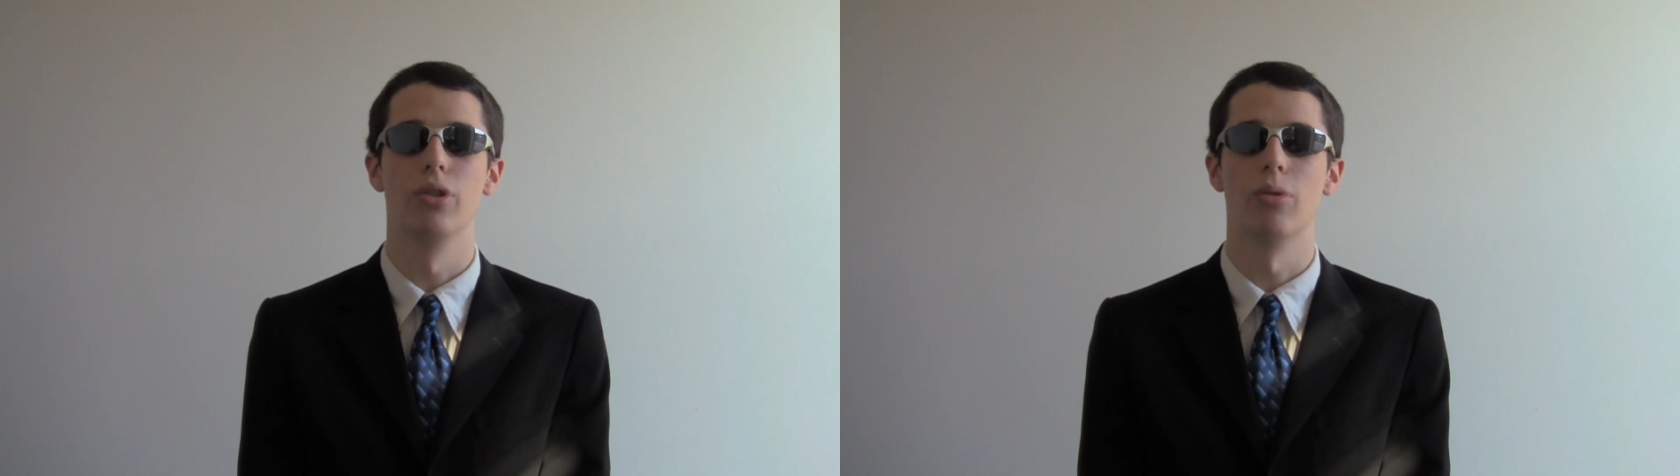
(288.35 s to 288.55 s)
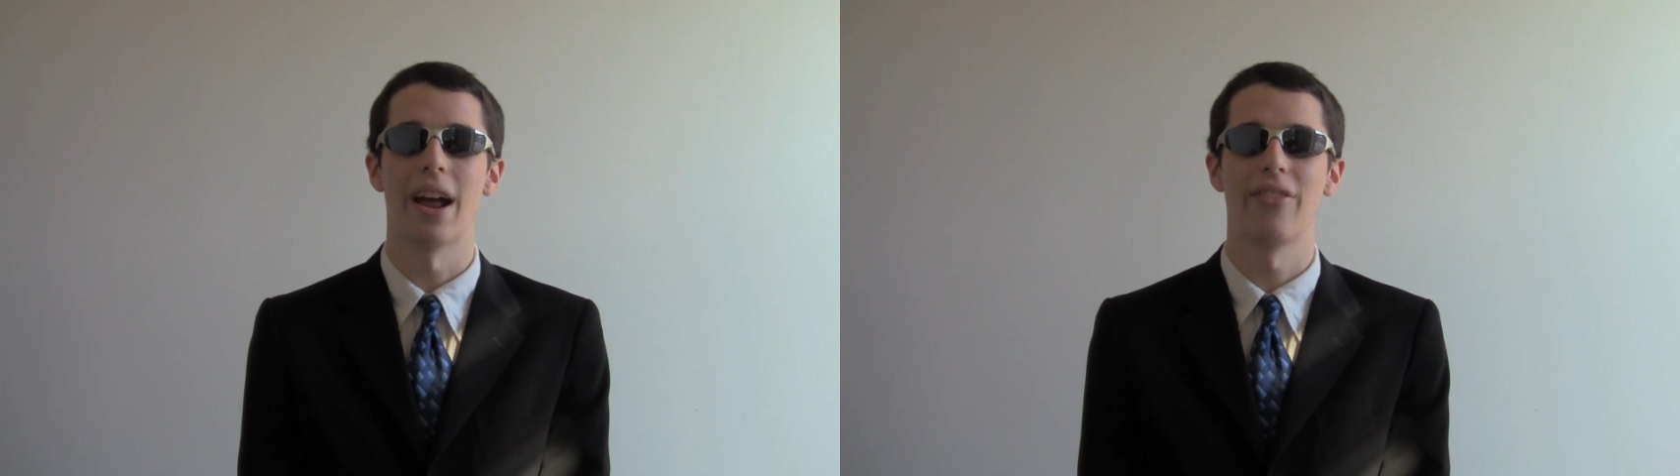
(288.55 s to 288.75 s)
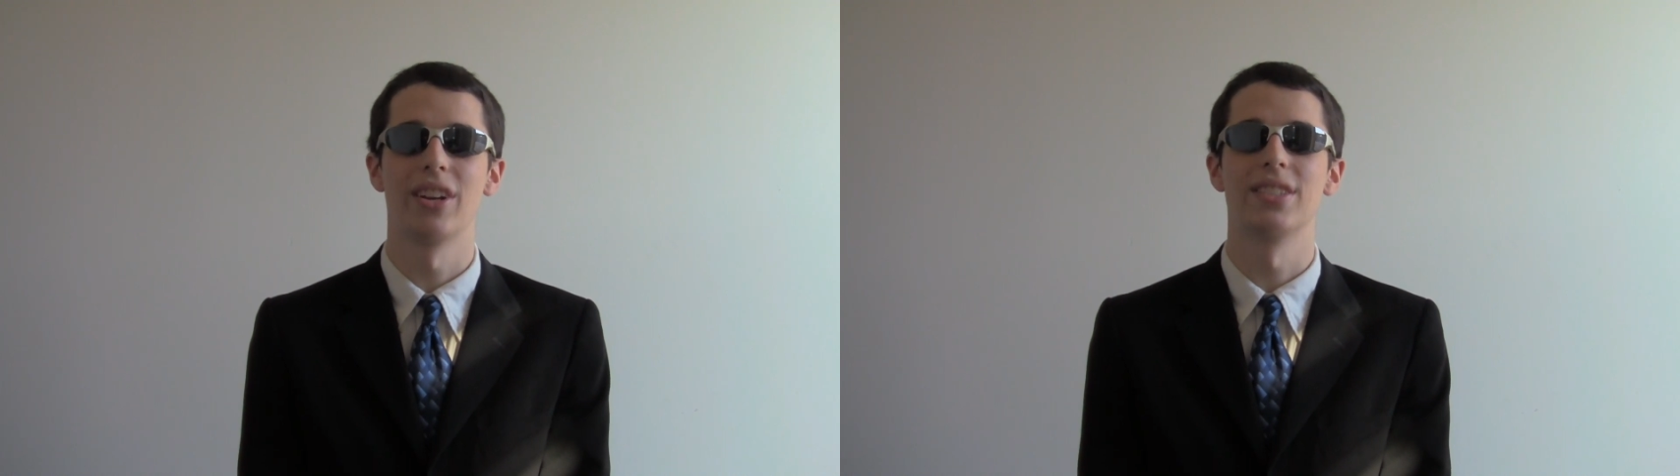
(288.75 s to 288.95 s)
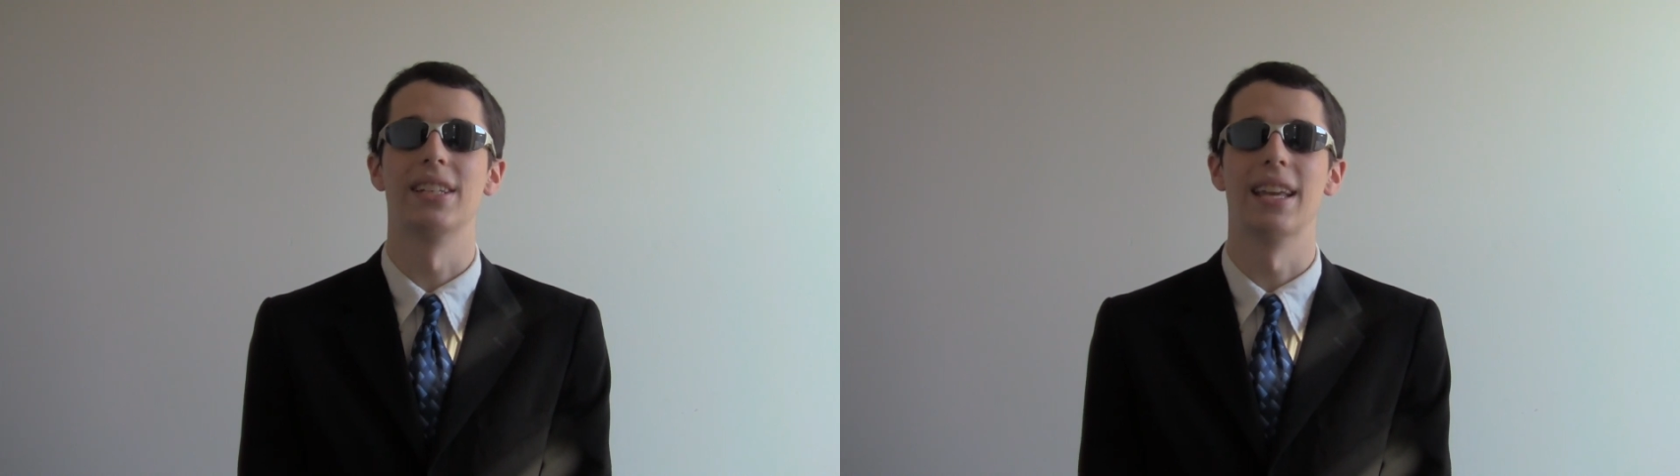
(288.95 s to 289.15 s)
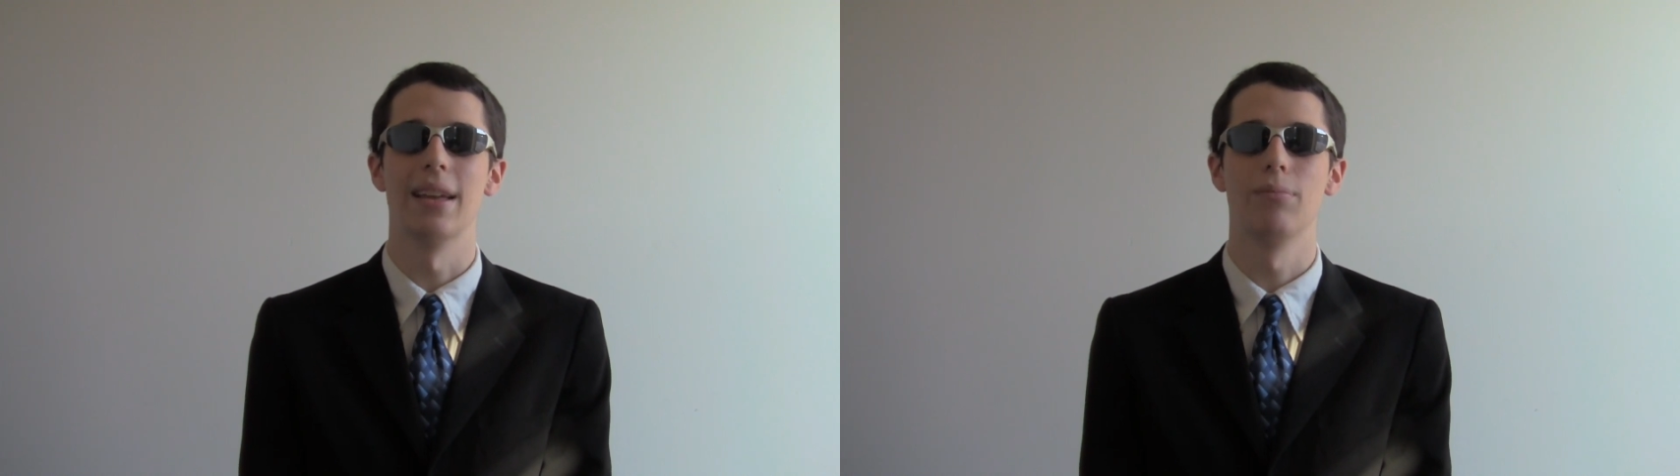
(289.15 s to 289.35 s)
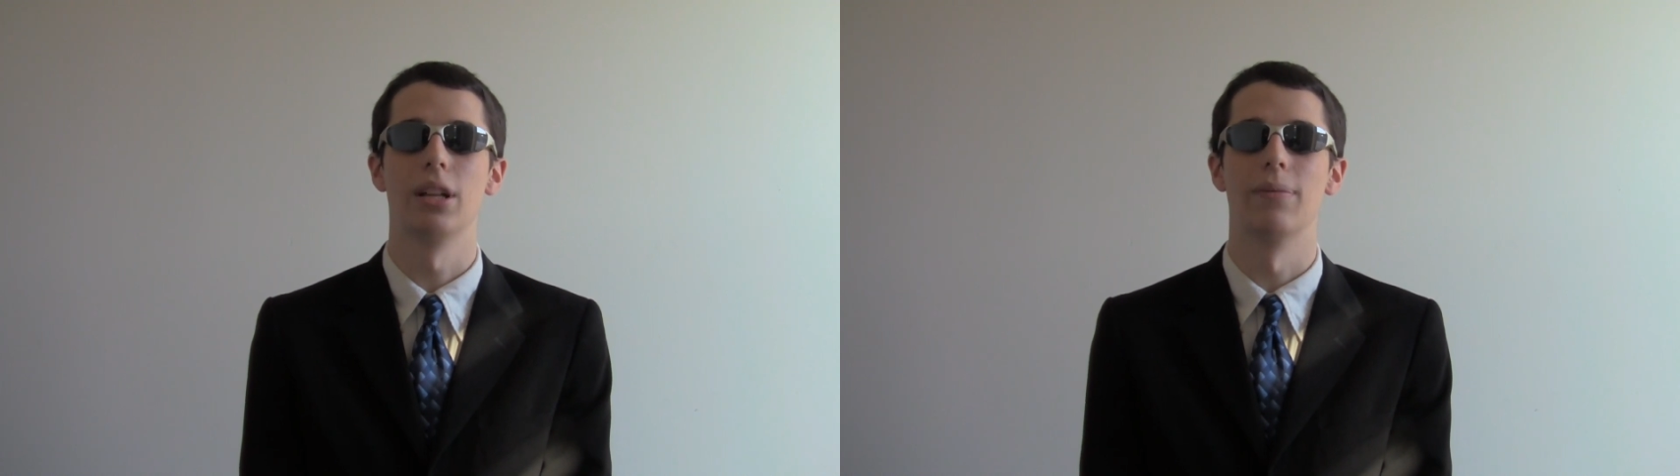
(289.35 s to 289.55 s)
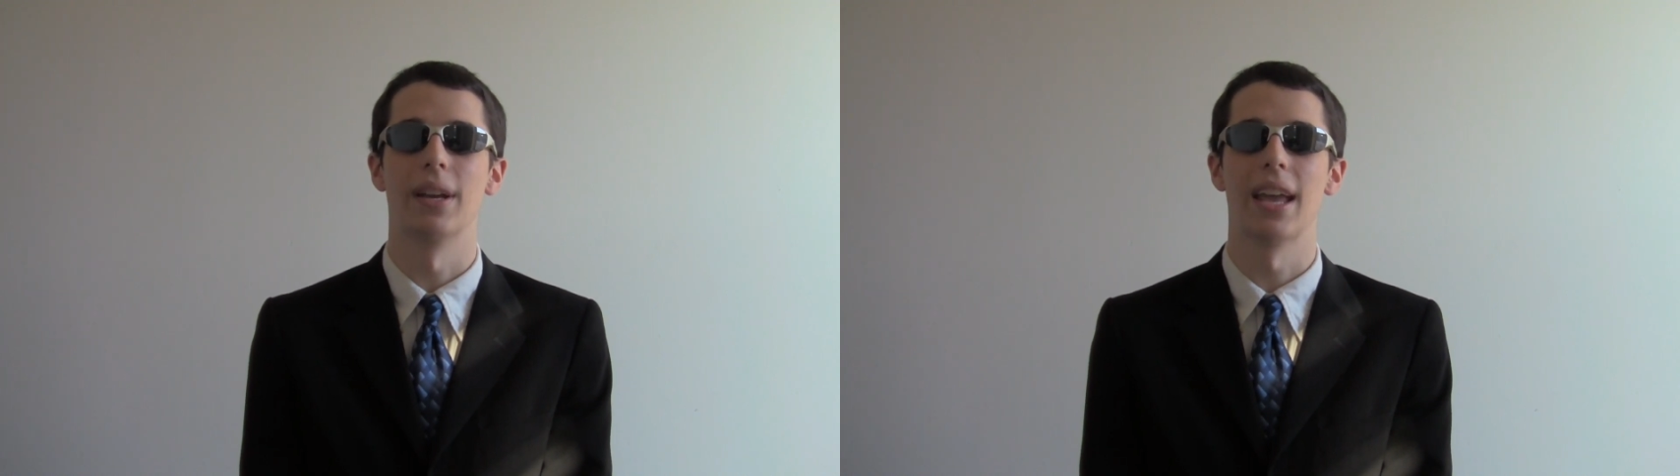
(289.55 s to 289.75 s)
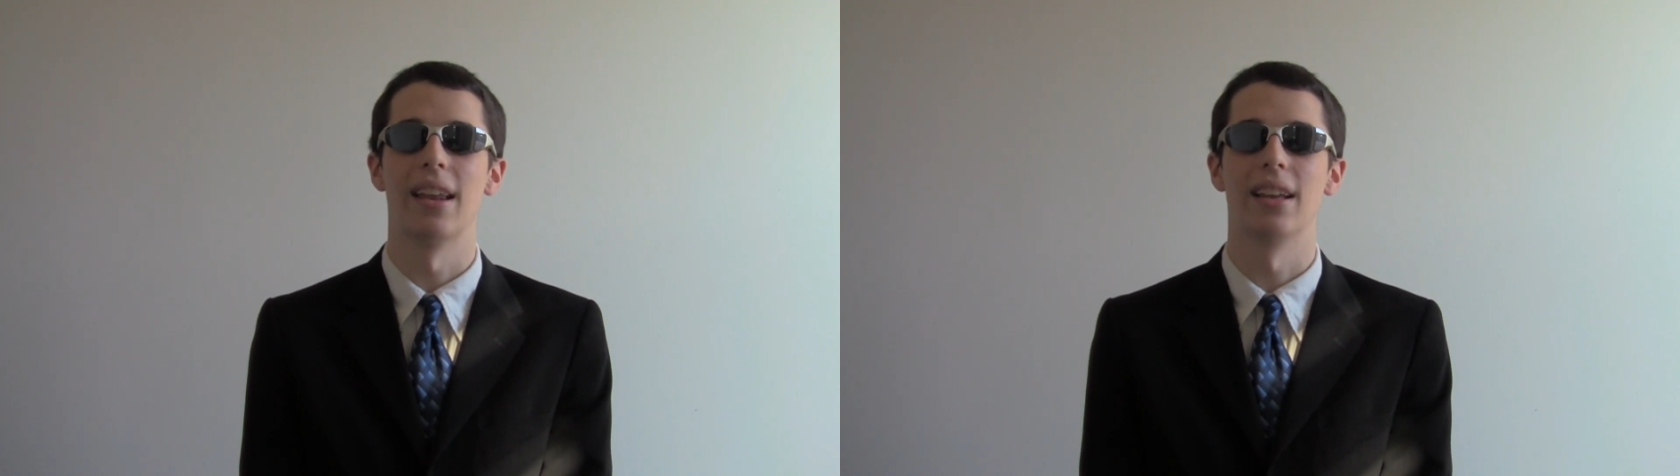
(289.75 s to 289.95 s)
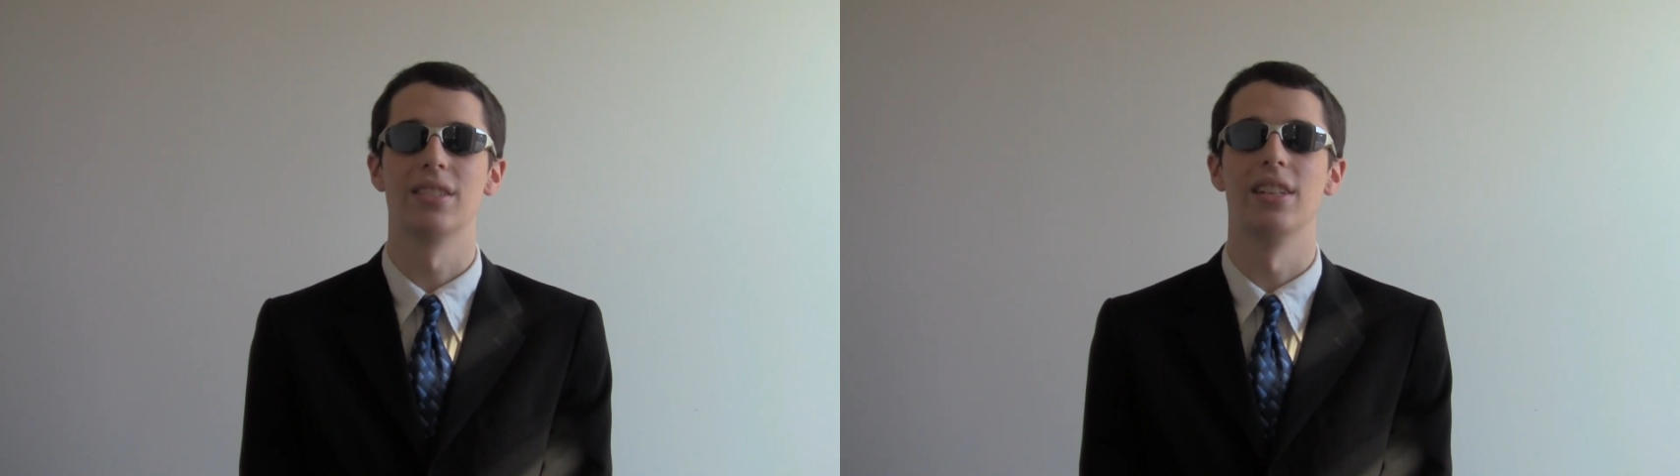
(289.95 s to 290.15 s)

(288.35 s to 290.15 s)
graphics and gameplay mechanics